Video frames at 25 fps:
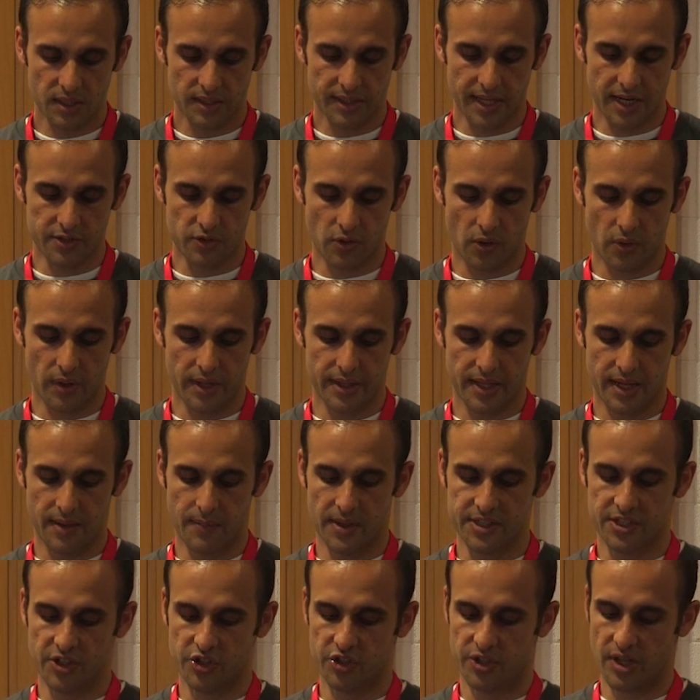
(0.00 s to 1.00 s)
there's already a
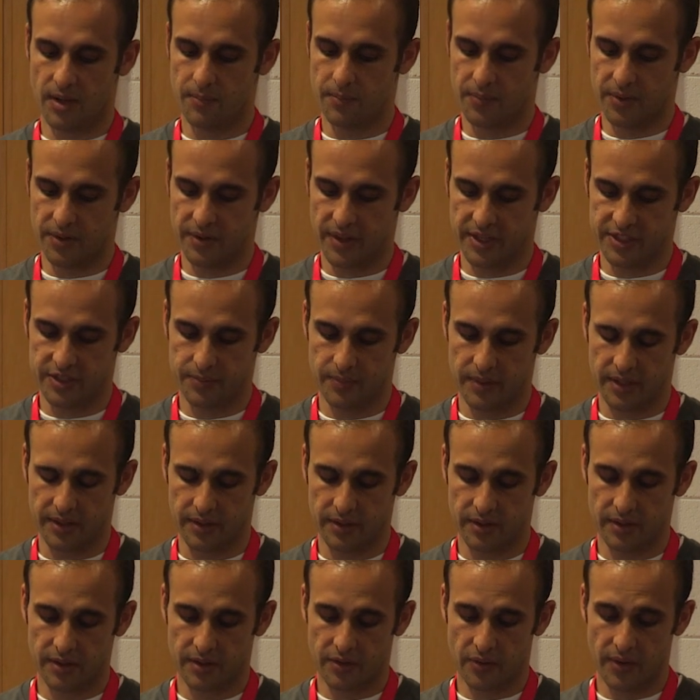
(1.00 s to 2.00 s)
message dumper that's being
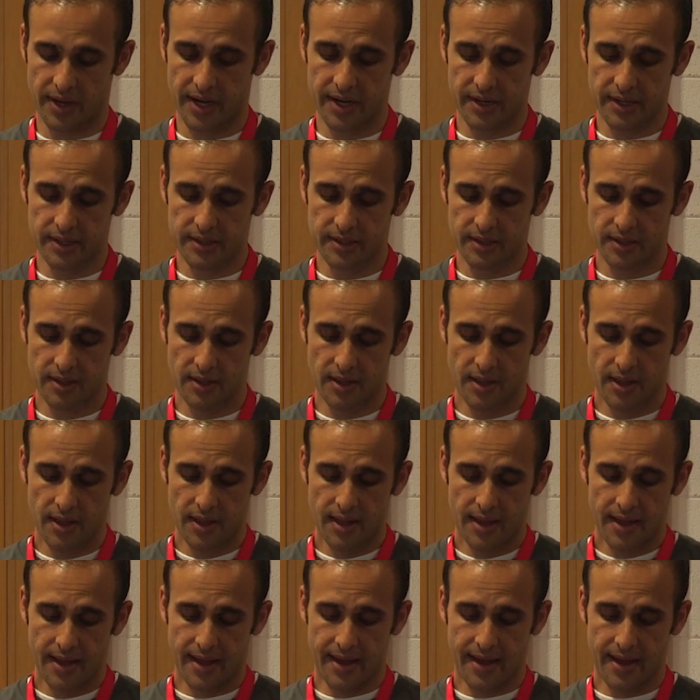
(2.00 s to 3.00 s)
created.
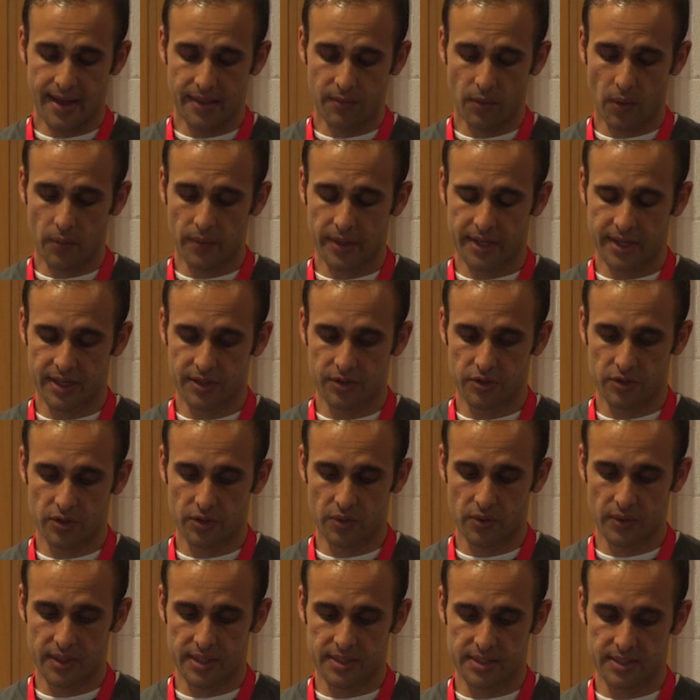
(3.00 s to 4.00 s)
And what we can
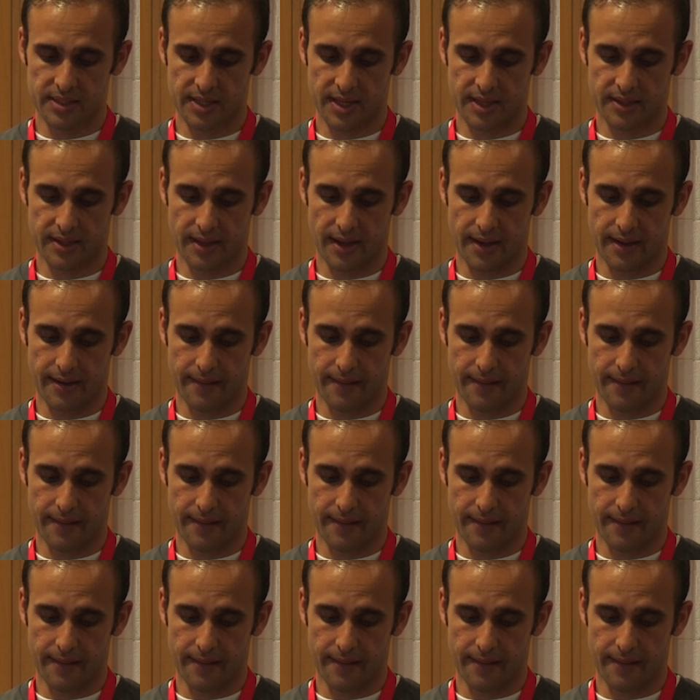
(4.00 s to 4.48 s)
do is that